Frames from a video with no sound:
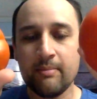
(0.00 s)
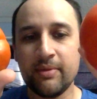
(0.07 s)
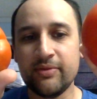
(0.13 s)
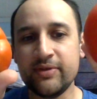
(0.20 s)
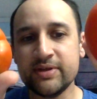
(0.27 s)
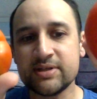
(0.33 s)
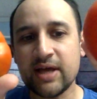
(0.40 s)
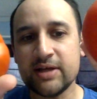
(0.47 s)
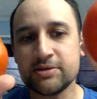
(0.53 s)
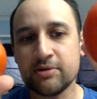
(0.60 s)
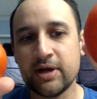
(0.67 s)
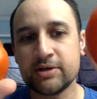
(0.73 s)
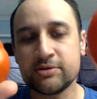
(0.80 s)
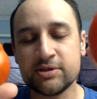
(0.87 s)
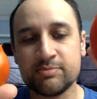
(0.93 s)
But these guys
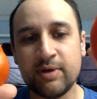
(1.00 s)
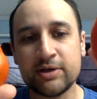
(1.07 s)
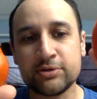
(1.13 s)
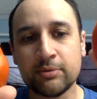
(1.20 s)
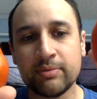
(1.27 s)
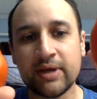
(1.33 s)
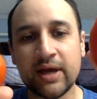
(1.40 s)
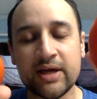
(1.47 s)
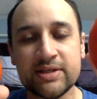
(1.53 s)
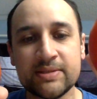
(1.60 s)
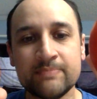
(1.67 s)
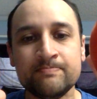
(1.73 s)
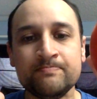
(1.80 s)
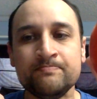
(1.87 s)
are extra special because